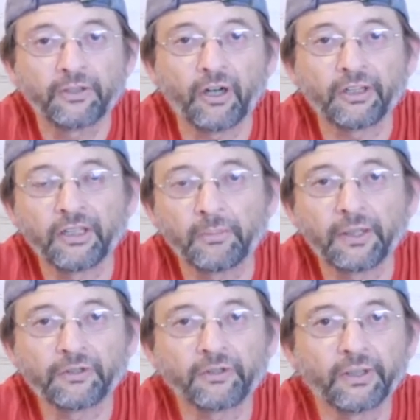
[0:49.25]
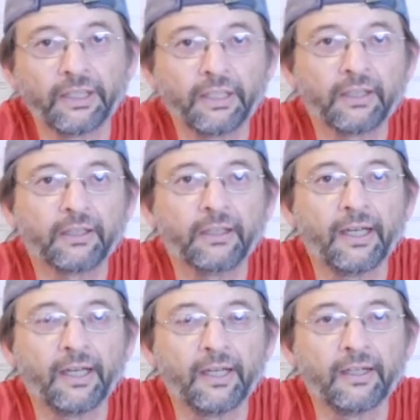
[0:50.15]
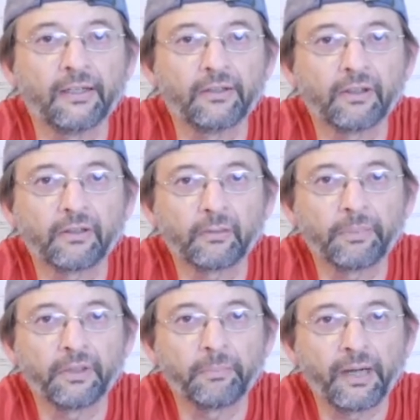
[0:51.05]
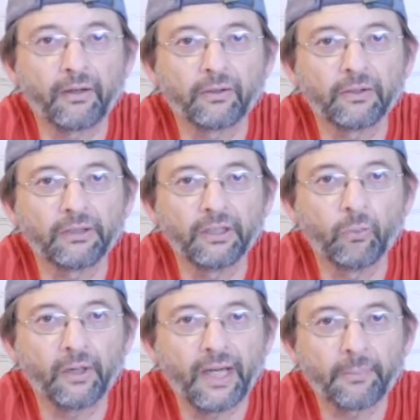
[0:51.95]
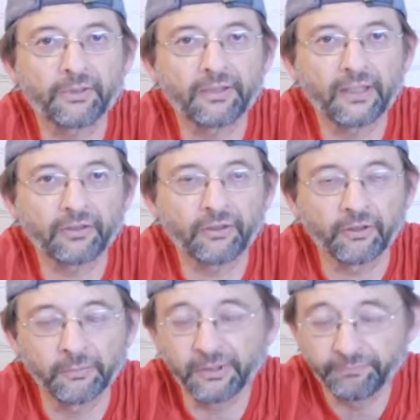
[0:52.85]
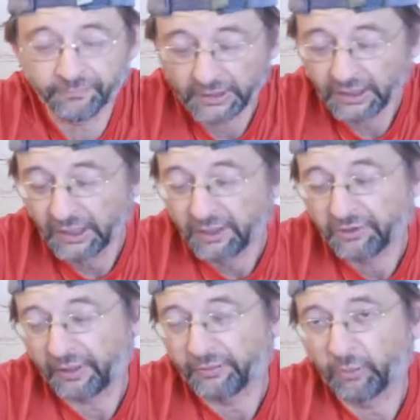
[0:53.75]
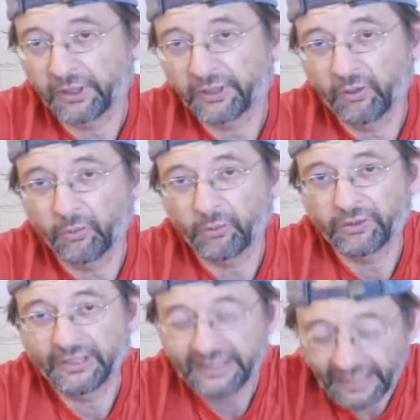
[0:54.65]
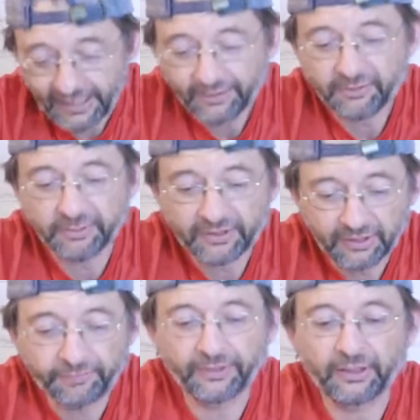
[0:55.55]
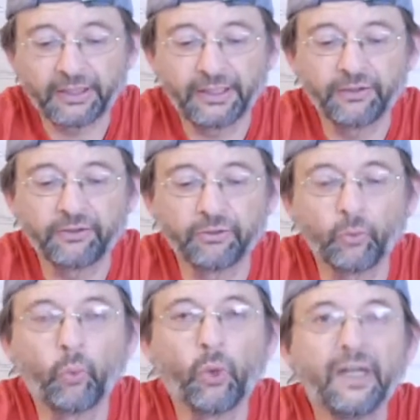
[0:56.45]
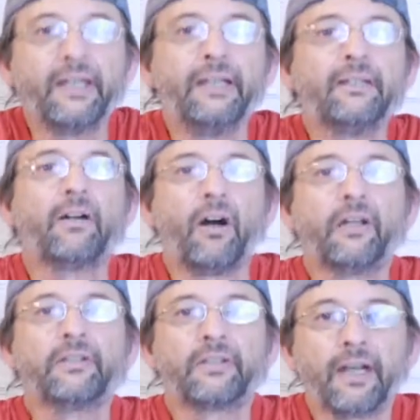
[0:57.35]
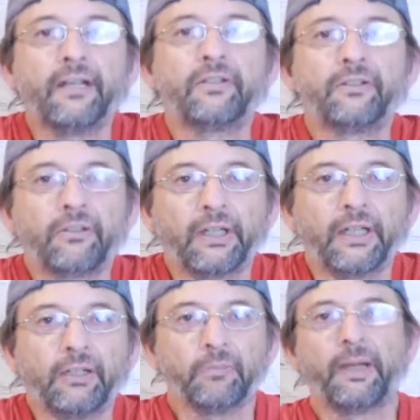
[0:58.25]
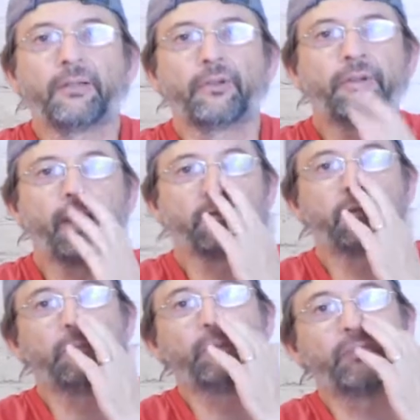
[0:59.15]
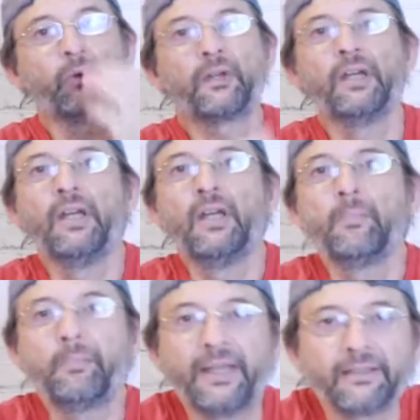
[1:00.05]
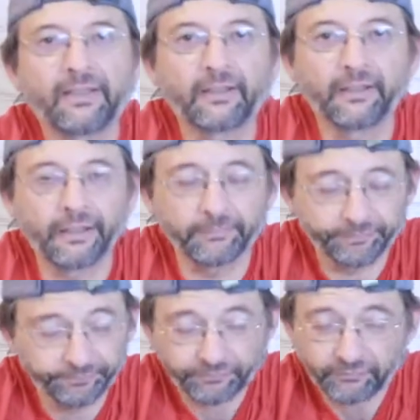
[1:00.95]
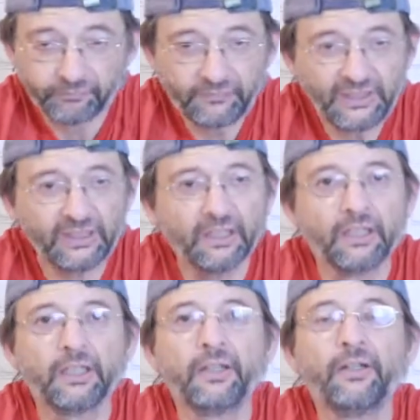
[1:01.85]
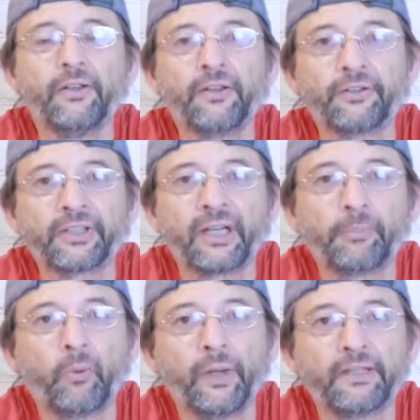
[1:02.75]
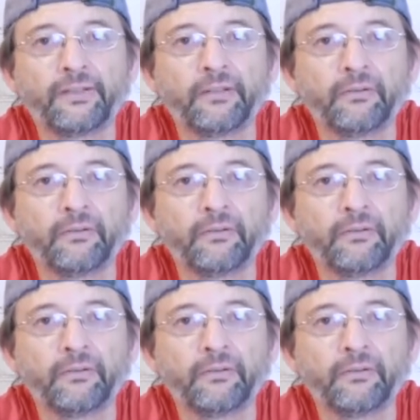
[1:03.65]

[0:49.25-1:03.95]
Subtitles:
talking about stringing and a little bit about what happens at a tournament. So I wanted to go today specifically into what is on-site stringing. You might have heard that term before. Basically, there's a couple ways that,